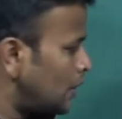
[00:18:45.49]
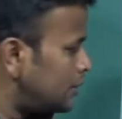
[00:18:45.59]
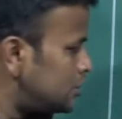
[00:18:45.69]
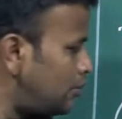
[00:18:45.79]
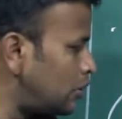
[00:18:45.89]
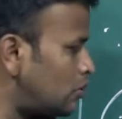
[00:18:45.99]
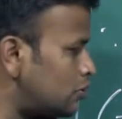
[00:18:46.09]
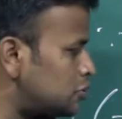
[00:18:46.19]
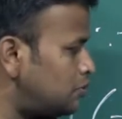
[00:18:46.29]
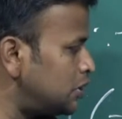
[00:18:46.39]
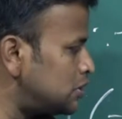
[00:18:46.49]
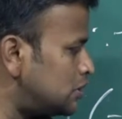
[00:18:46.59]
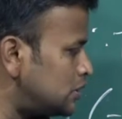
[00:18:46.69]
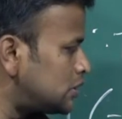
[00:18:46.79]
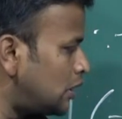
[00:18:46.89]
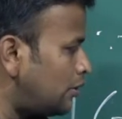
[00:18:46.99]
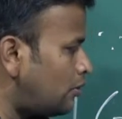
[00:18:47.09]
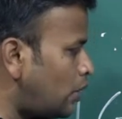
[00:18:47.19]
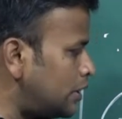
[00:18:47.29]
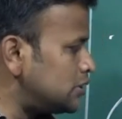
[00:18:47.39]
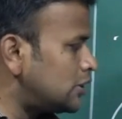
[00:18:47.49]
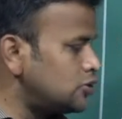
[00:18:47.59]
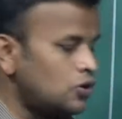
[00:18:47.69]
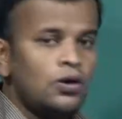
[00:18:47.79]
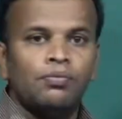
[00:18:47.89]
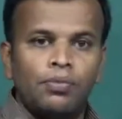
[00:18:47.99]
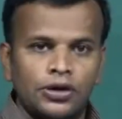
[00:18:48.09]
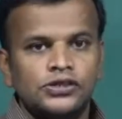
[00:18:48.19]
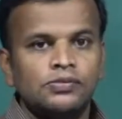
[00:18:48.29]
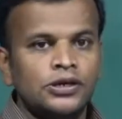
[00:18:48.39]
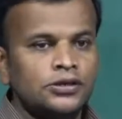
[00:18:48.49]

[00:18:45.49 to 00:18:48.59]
Semi-closed means in this interval 1 is also possible.